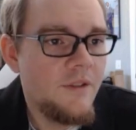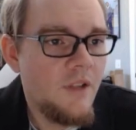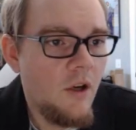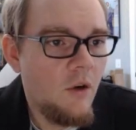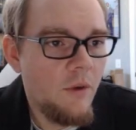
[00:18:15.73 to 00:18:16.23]

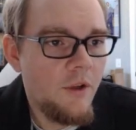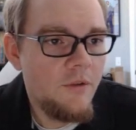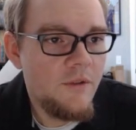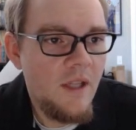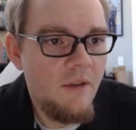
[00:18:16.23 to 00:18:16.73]
So we're
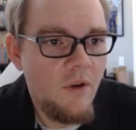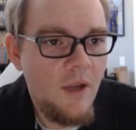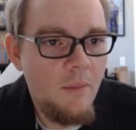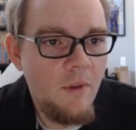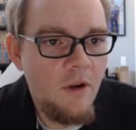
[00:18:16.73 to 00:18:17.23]
using that
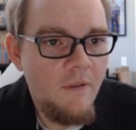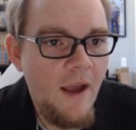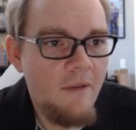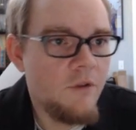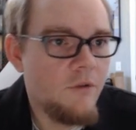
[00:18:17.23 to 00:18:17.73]
vocabulary of
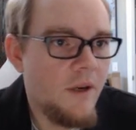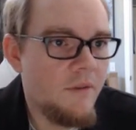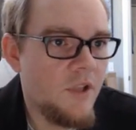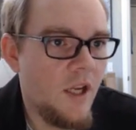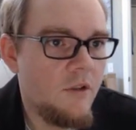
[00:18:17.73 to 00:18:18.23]
average
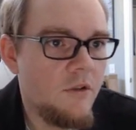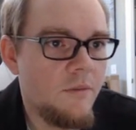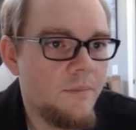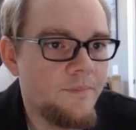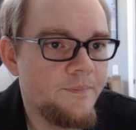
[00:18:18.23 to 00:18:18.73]
rate of
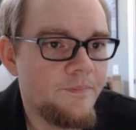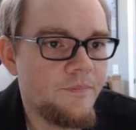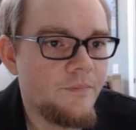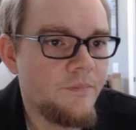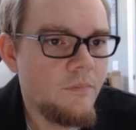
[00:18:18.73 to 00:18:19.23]
change.
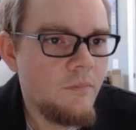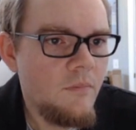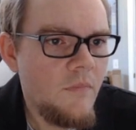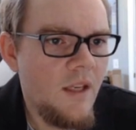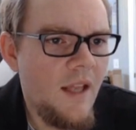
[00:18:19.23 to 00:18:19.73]

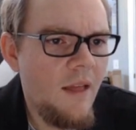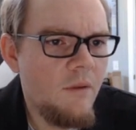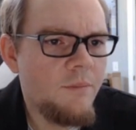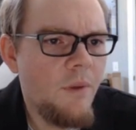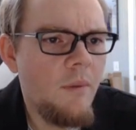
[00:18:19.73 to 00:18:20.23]
Now
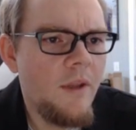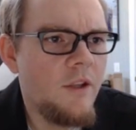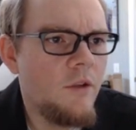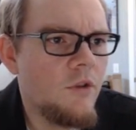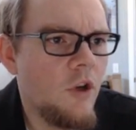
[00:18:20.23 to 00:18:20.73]
that was probably
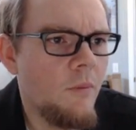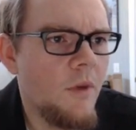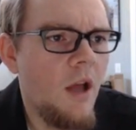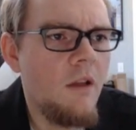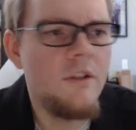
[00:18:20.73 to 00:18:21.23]
a new
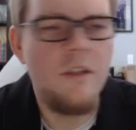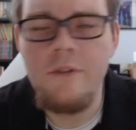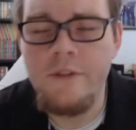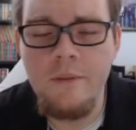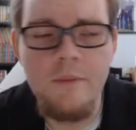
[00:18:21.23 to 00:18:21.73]
terminology
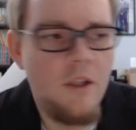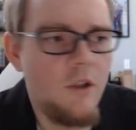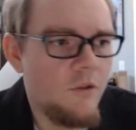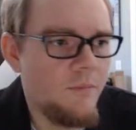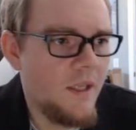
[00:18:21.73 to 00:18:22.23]
for something
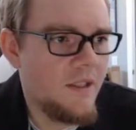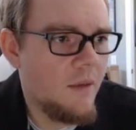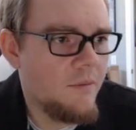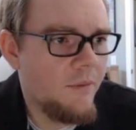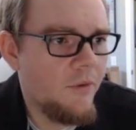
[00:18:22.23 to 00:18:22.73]
you'd used many
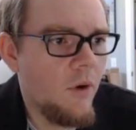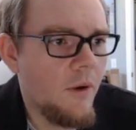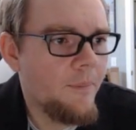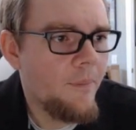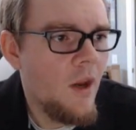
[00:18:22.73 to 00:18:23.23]
times
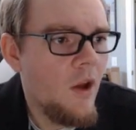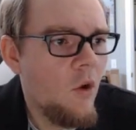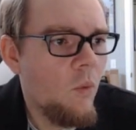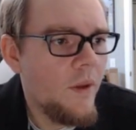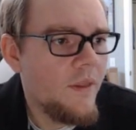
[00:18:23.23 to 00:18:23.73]
before.
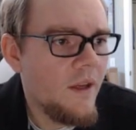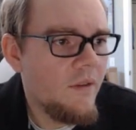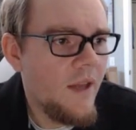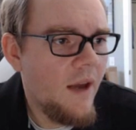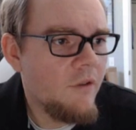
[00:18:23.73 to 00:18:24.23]
We
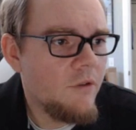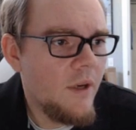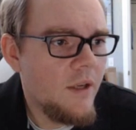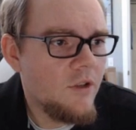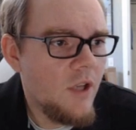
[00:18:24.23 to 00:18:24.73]
think of the average
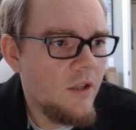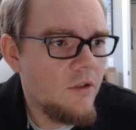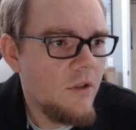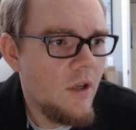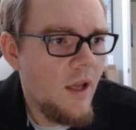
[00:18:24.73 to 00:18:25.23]
rate of
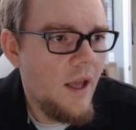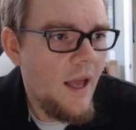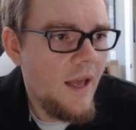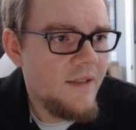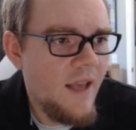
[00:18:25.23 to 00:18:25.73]
change
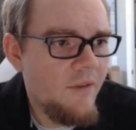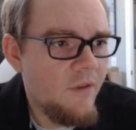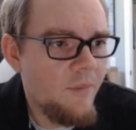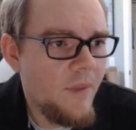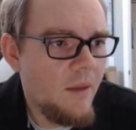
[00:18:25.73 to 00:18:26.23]
as
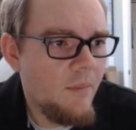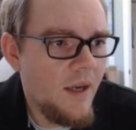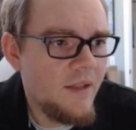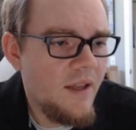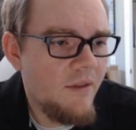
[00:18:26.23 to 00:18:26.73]
f of b
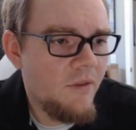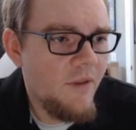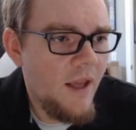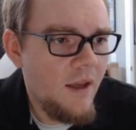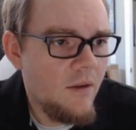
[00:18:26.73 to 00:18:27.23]
minus f
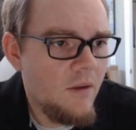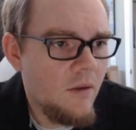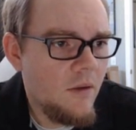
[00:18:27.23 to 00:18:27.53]
of a